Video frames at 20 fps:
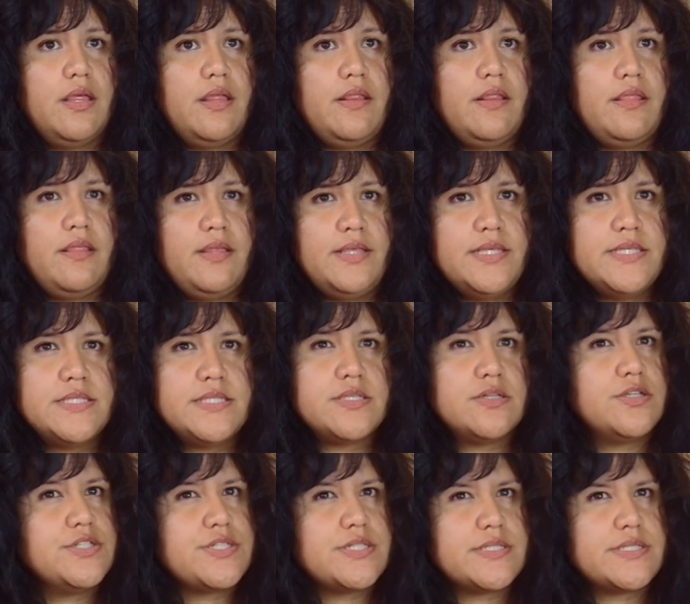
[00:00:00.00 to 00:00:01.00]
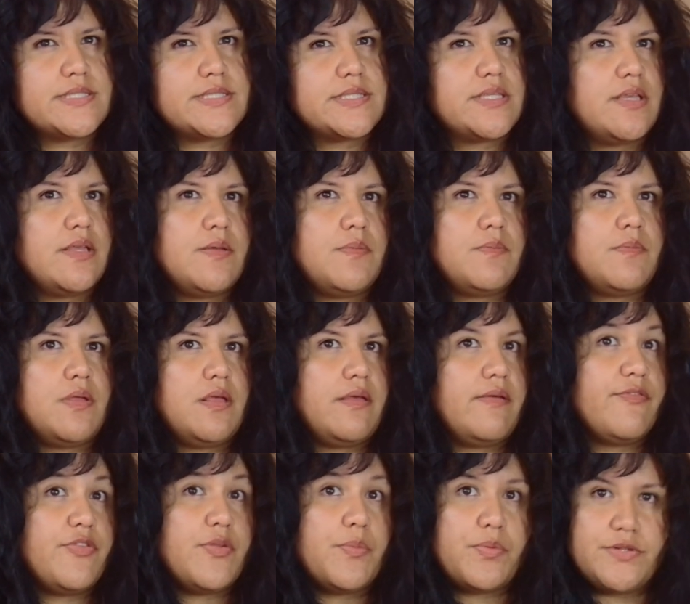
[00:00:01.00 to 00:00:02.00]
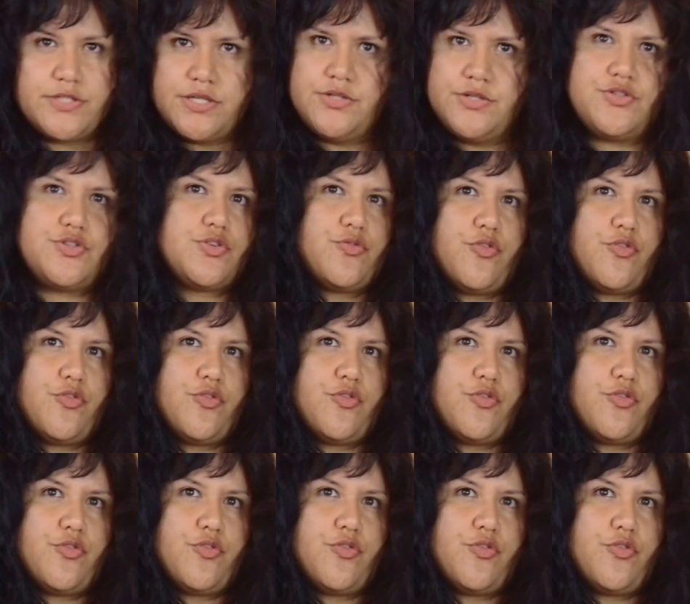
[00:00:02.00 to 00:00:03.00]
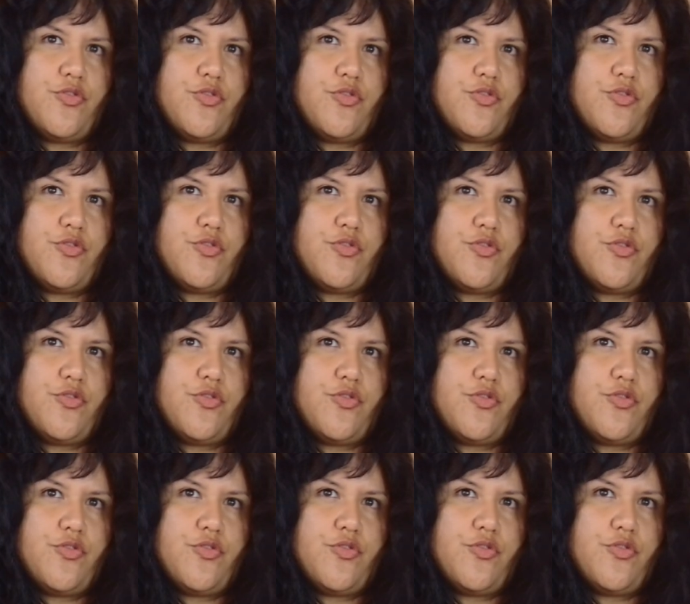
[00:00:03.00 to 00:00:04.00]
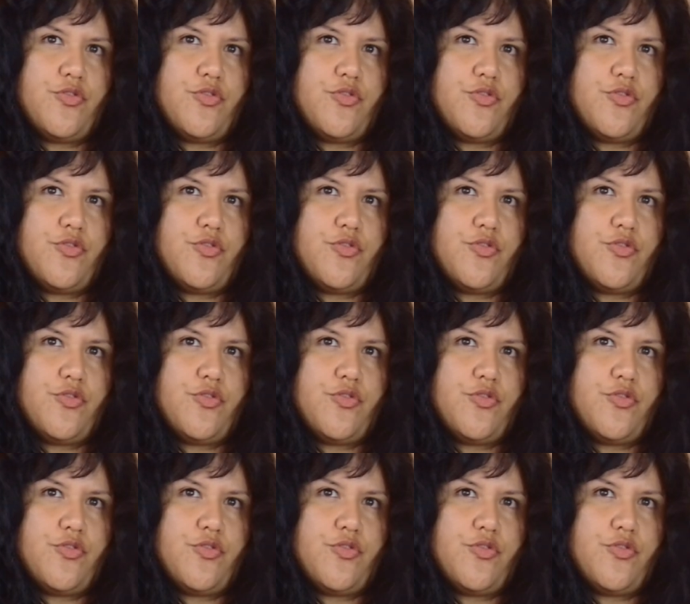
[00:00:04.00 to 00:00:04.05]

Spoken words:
These are just some of the potential foreshadows hidden.